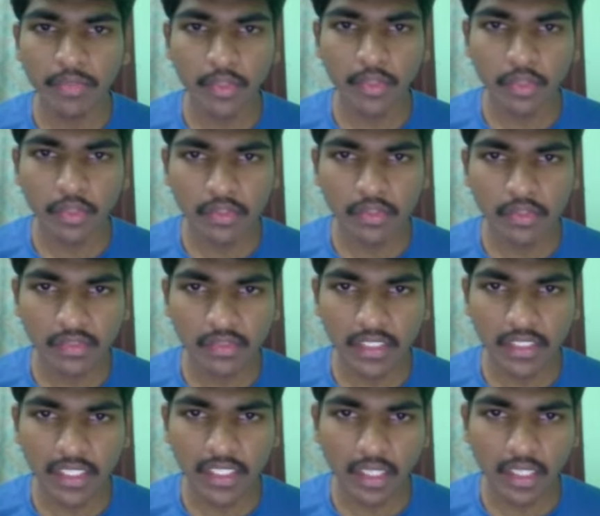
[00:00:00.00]
going to see
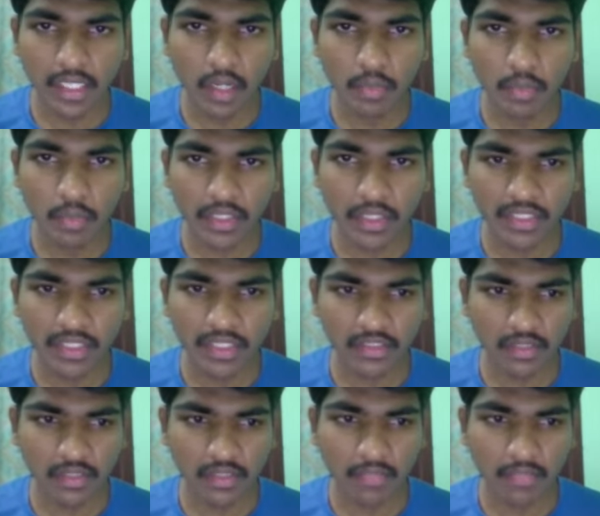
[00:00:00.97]
the operating
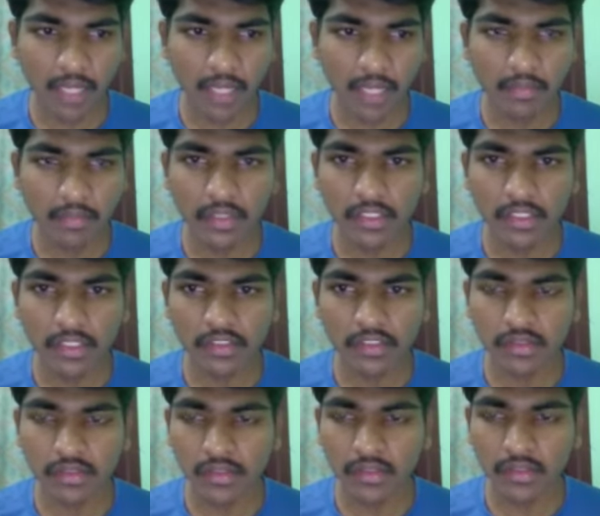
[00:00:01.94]
system lab in this
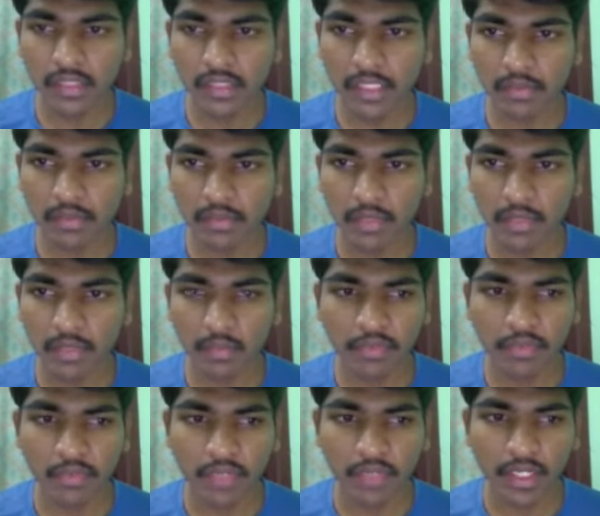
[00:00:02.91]
the experiment number
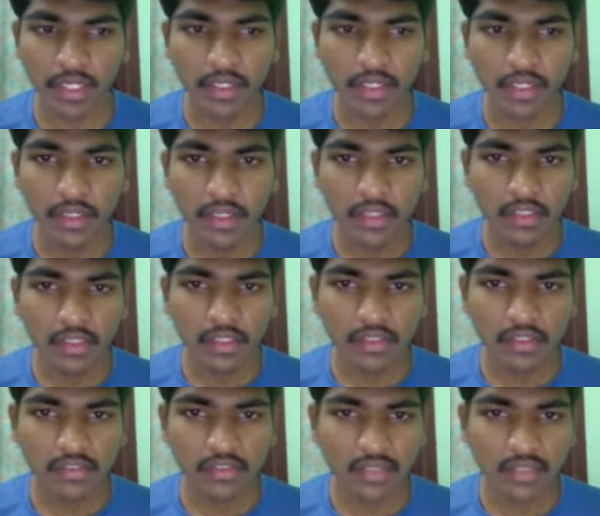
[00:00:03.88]
5, that
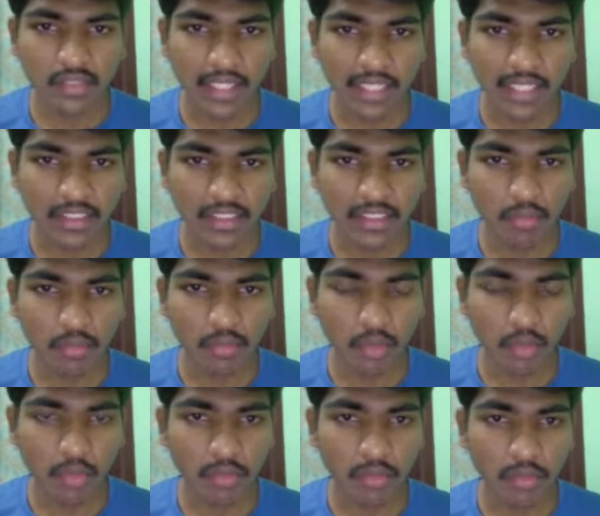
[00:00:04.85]
is classic
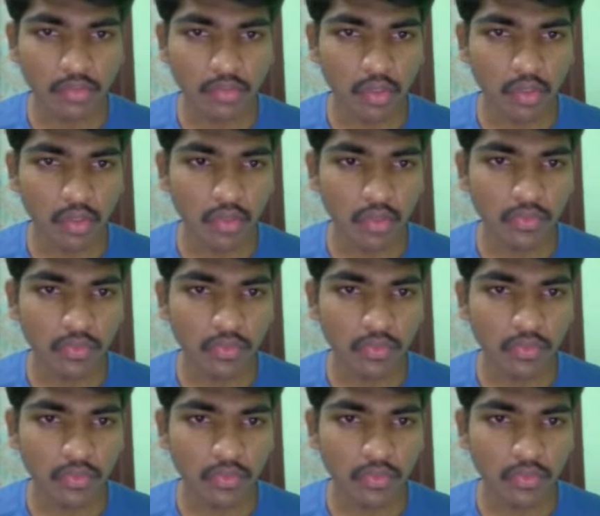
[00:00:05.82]
problems of